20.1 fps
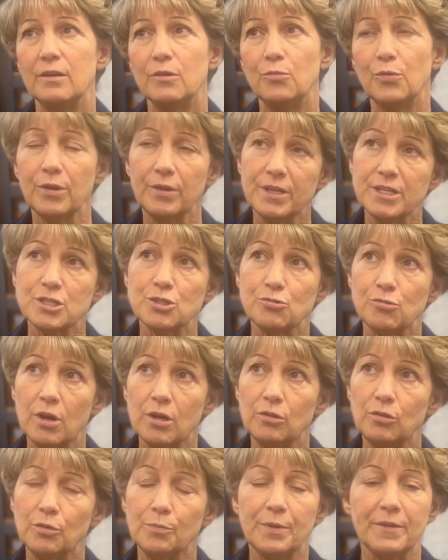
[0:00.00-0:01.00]
really
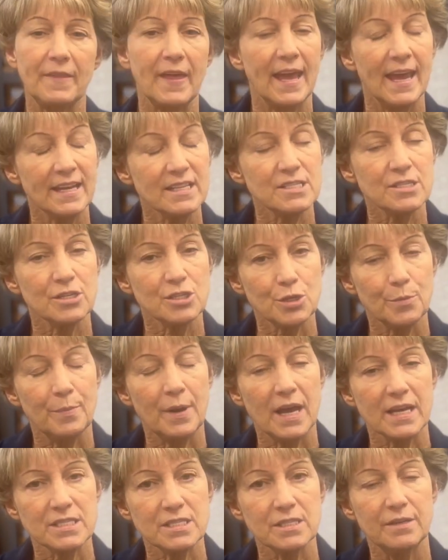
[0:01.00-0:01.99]
struggled, but they had such a
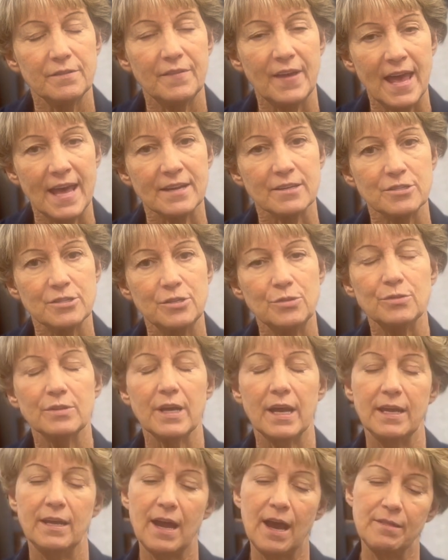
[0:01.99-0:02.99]
positive attitude.
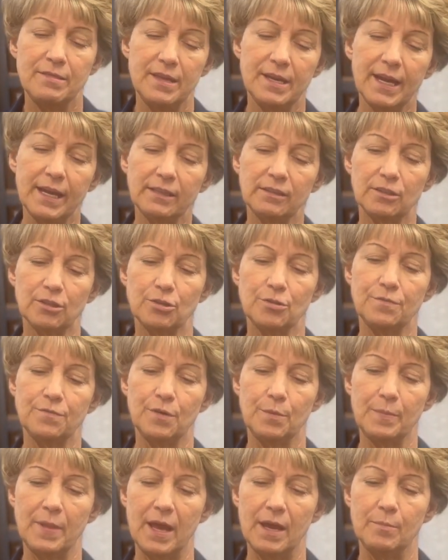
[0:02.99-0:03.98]
And I, I think I learned
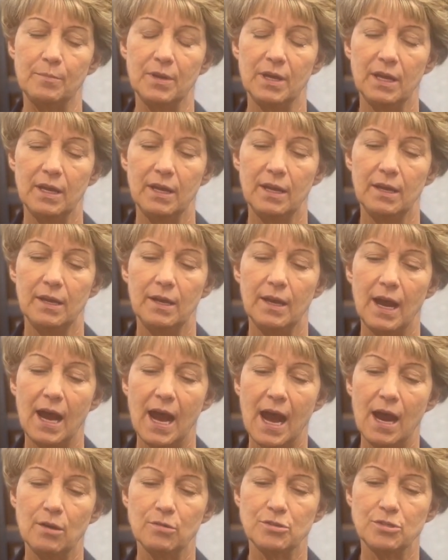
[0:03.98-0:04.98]
from them
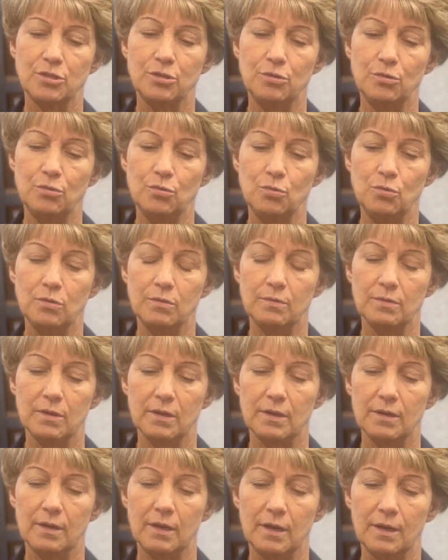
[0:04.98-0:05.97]
how to,
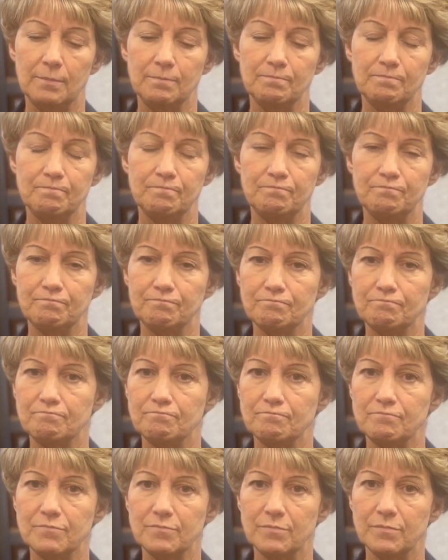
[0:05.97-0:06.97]
um,
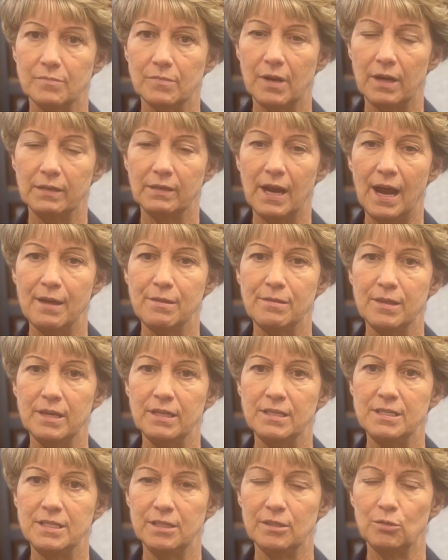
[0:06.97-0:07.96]
I, I
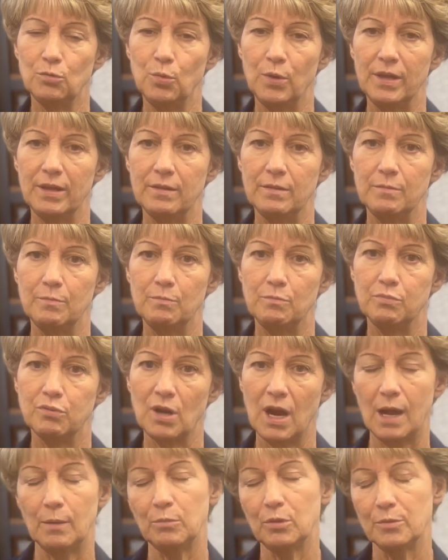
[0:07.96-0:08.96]
think, deal with
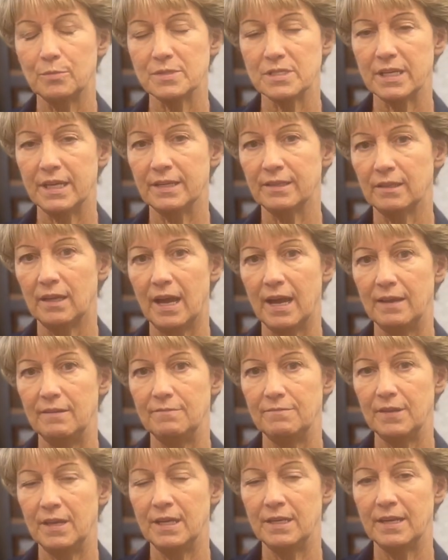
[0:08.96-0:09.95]
problems in
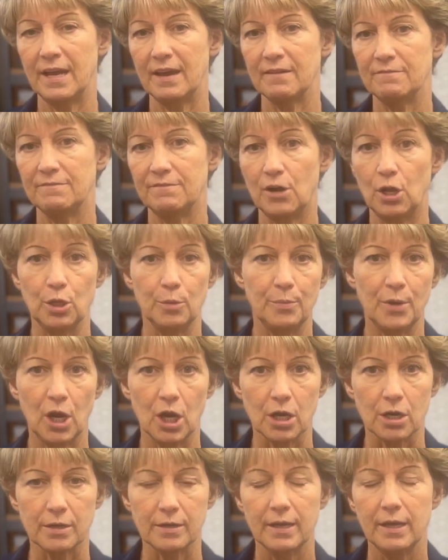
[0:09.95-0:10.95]
life and not fall
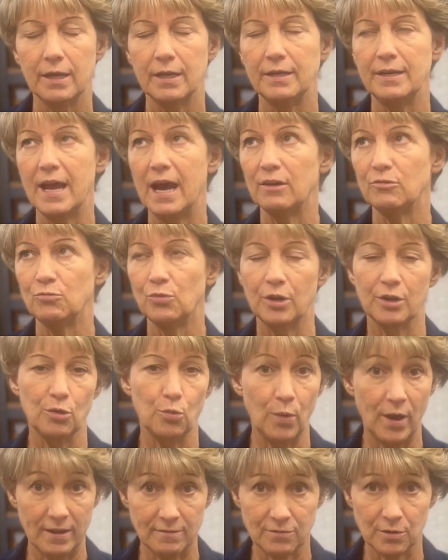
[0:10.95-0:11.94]
apart, not run
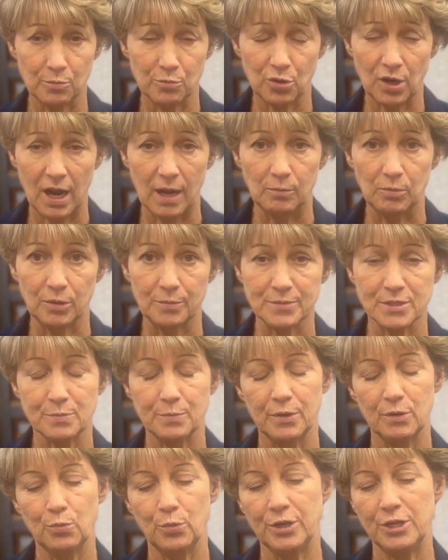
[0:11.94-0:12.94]
away from problems.
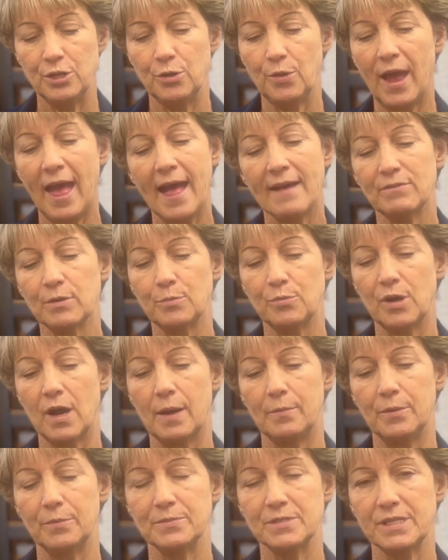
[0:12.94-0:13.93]
But when you have a
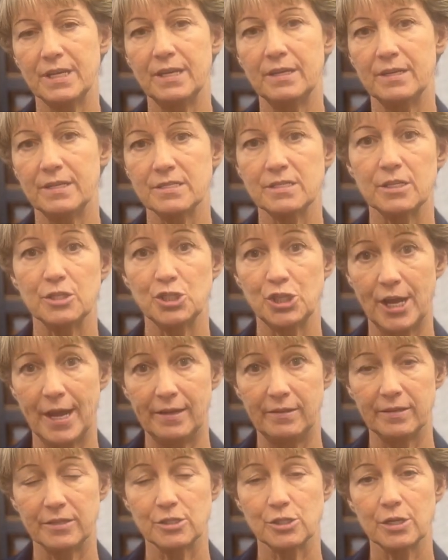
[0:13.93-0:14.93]
problem, see it as a
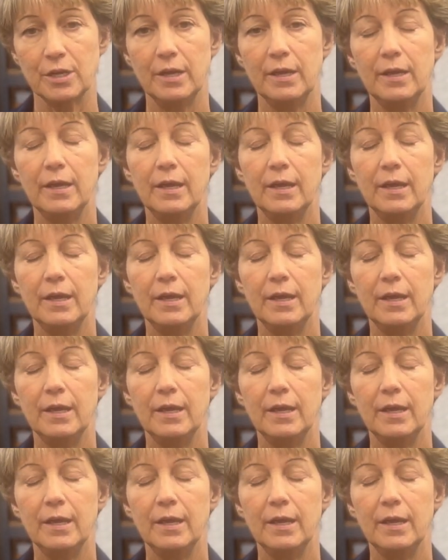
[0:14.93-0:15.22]
challenge